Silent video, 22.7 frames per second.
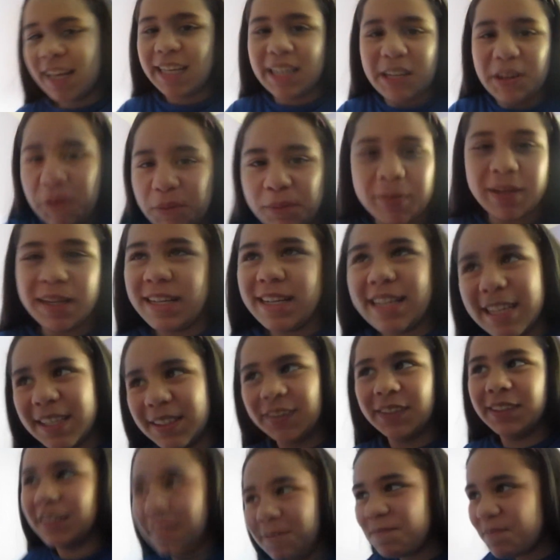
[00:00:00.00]
like no big
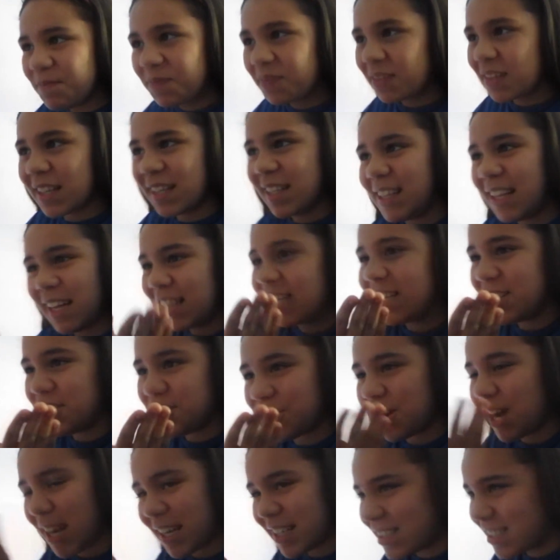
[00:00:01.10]
deal. Like 8
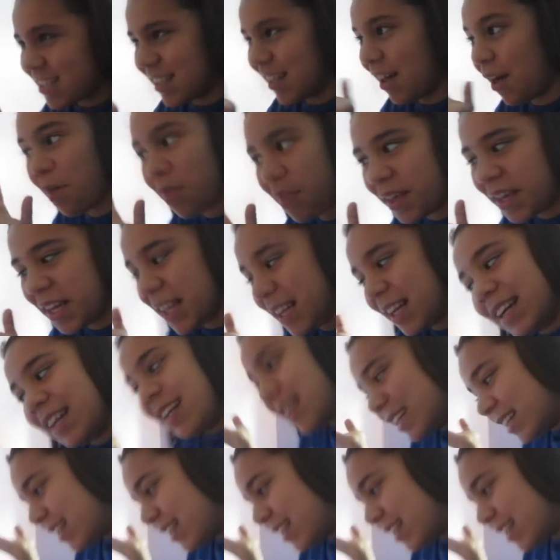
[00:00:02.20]
tracks, nothing.